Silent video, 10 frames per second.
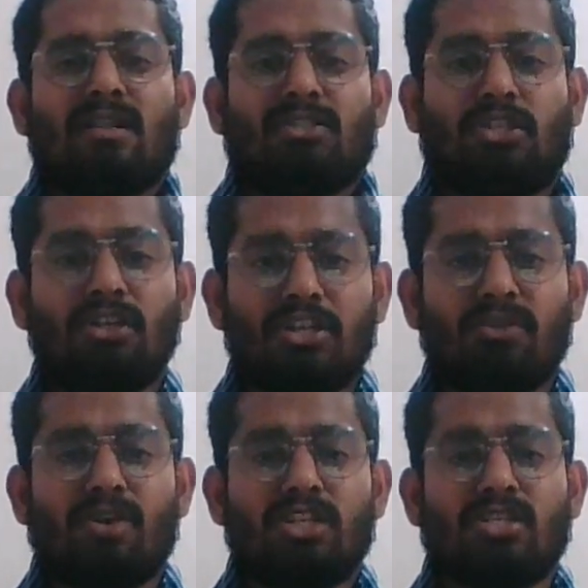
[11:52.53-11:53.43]
tune
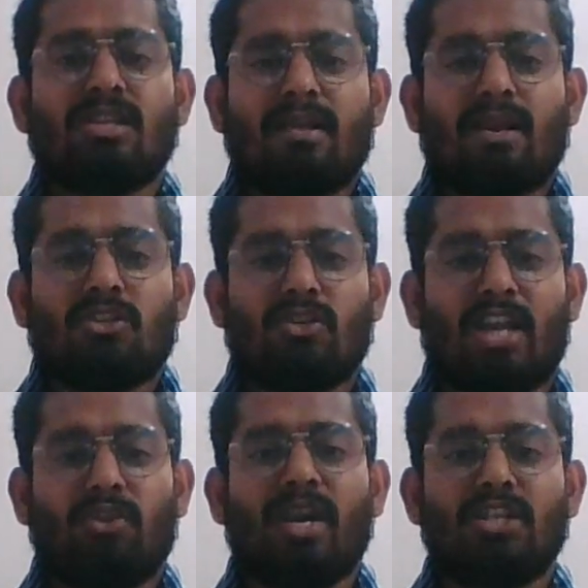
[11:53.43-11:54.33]
into us so
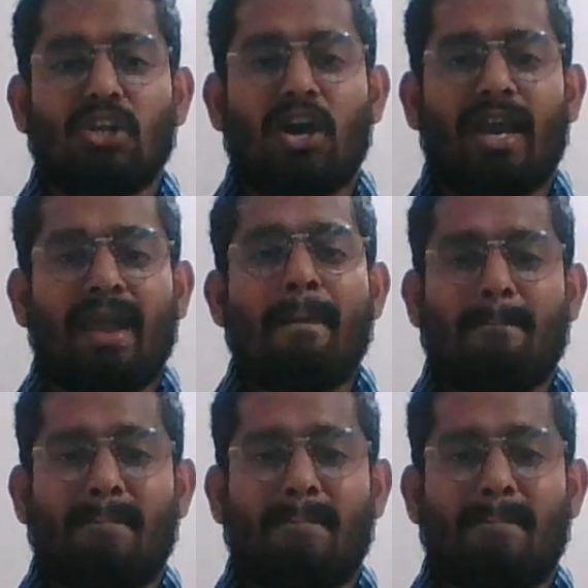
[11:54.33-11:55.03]
that you enjoy